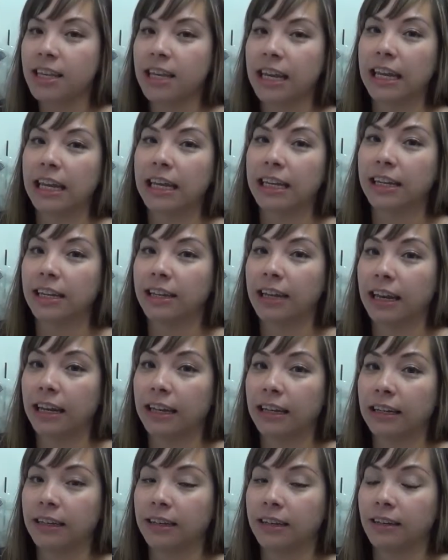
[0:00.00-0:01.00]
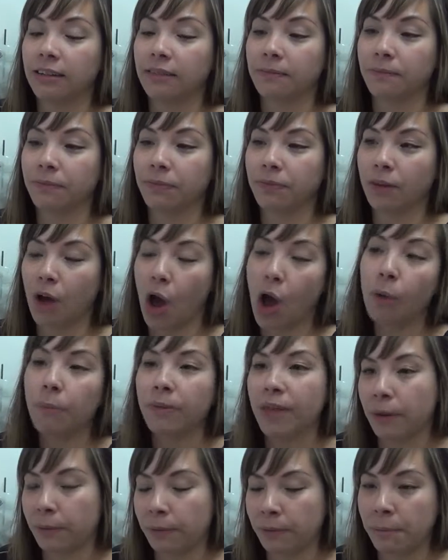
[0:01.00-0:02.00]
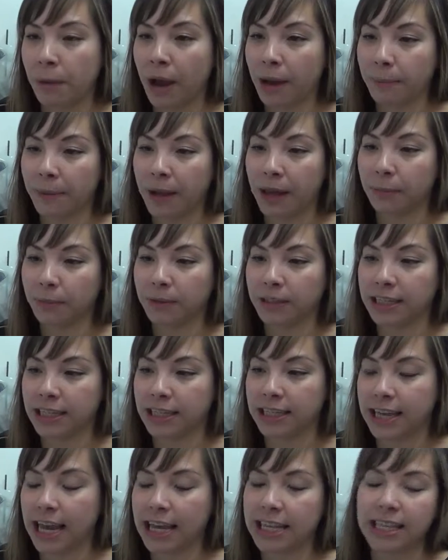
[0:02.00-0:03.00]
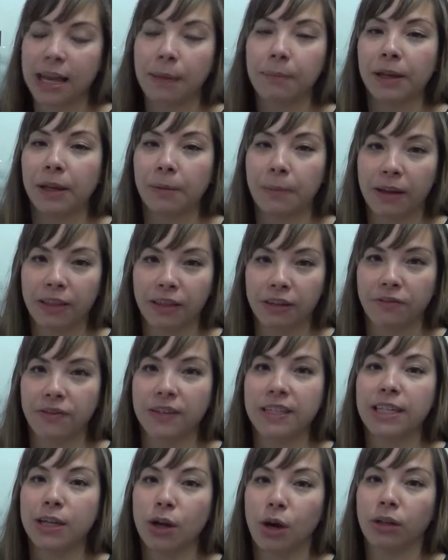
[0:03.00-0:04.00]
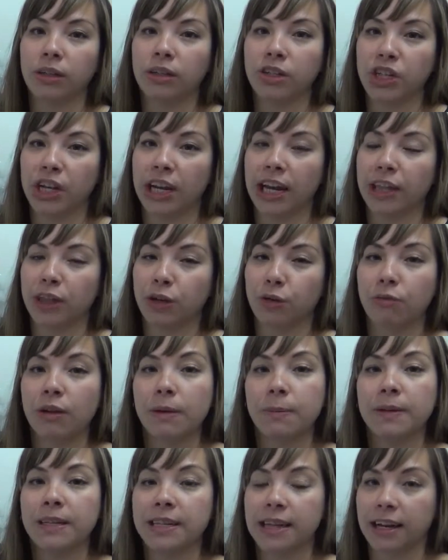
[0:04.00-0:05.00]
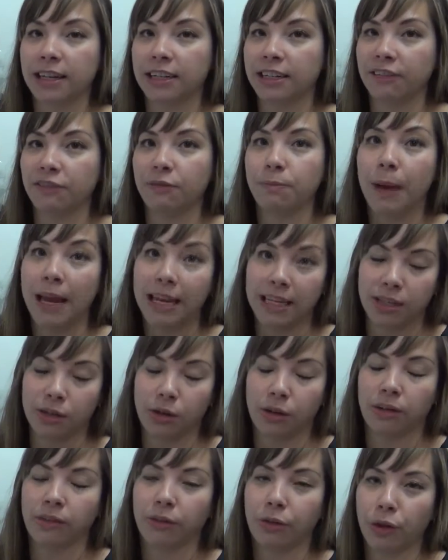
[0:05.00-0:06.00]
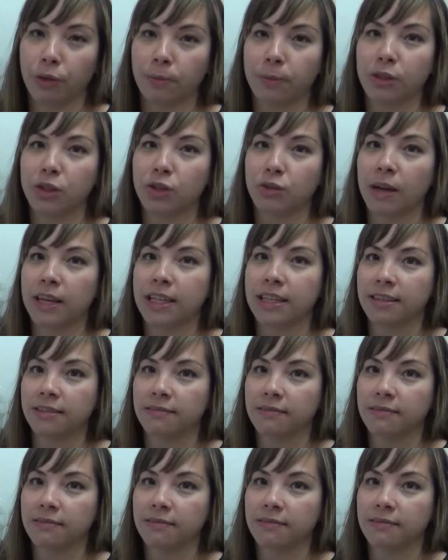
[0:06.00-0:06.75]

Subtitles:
in hope that we might be able to say something about their physiology and their reproductive based on thermal stress